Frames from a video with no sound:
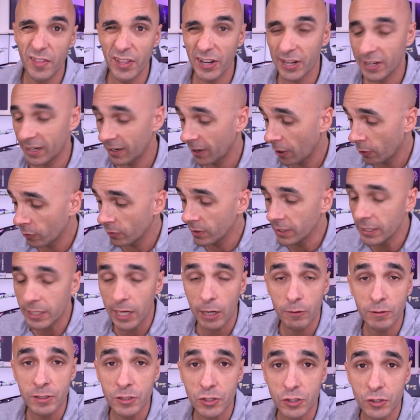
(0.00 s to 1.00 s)
it can only
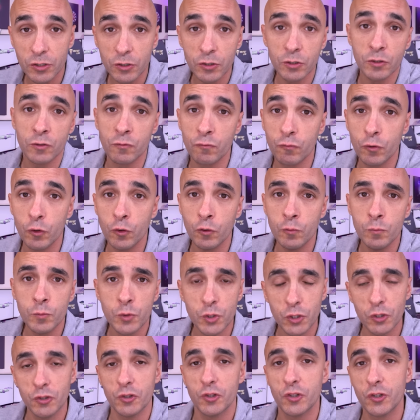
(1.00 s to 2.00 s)
go in certain
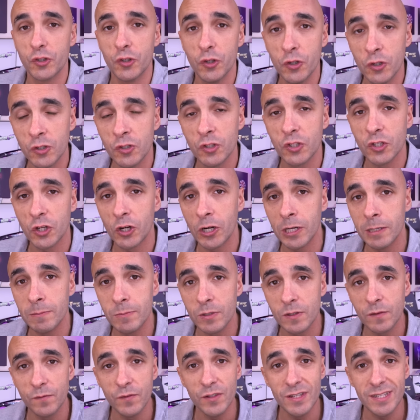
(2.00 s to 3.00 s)
rooms at certain
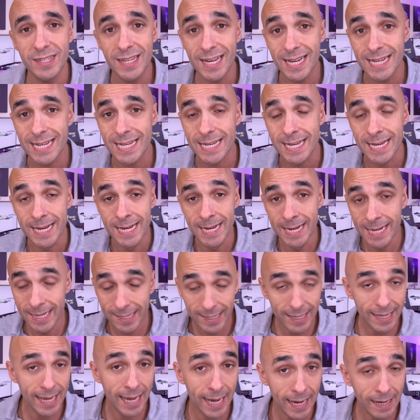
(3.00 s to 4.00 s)
times of the day.
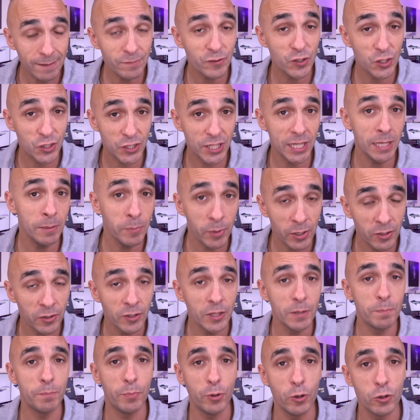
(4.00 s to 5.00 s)
They have
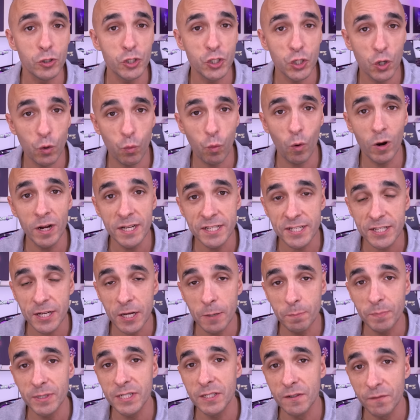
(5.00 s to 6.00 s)
seemingly put quite
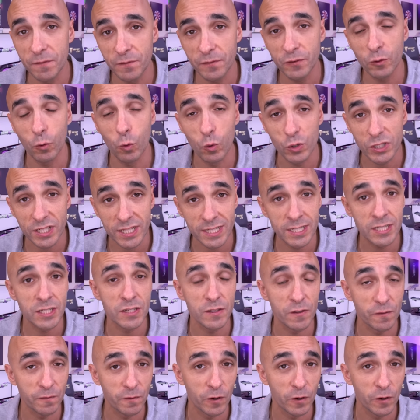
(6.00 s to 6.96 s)
a bit of thought into the